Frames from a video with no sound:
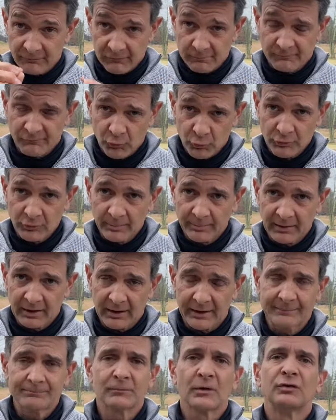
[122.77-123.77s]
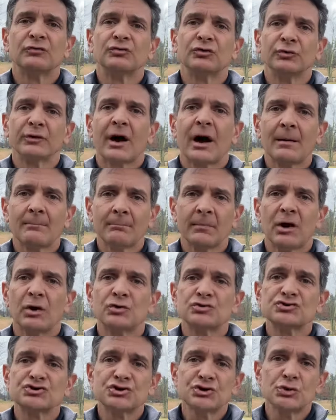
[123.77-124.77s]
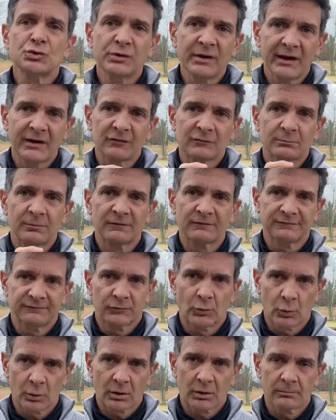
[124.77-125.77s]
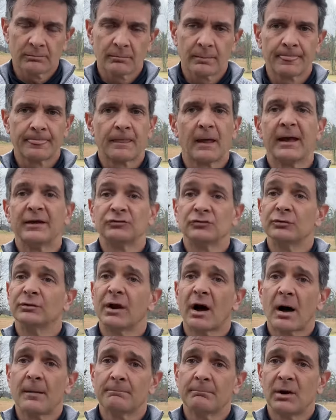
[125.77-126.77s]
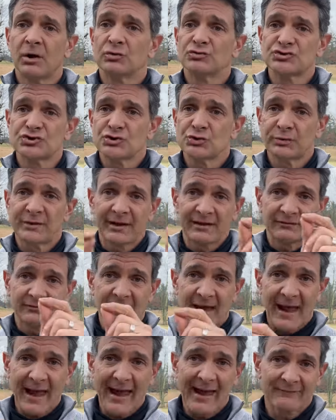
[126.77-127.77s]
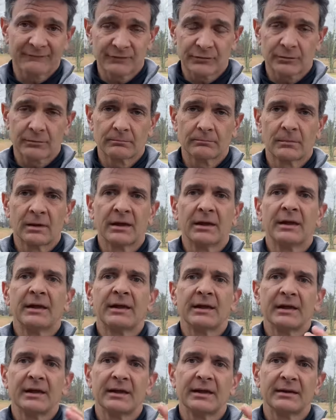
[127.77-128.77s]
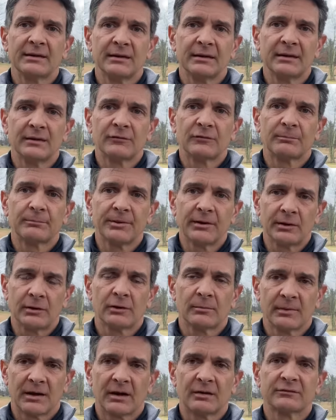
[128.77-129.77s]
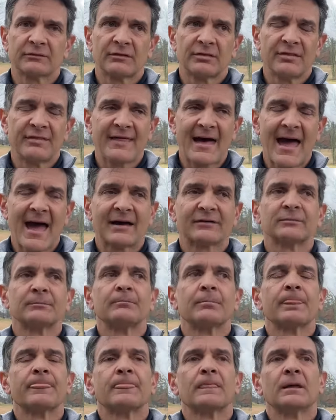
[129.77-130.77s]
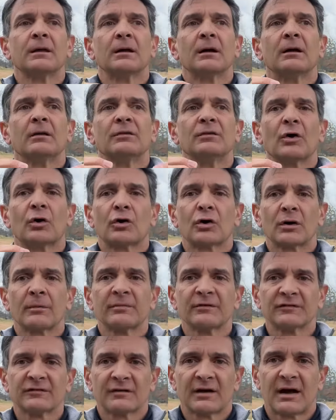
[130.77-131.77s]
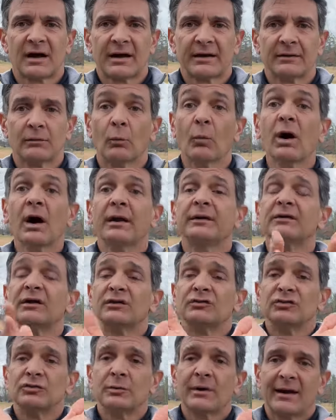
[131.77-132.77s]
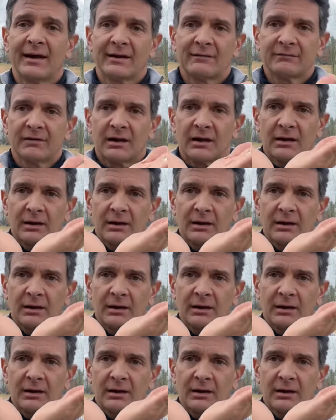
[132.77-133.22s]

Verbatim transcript: before you apply. Do not mow two days before and do not mow two days after. It is paramount that the herbicide, one, that you have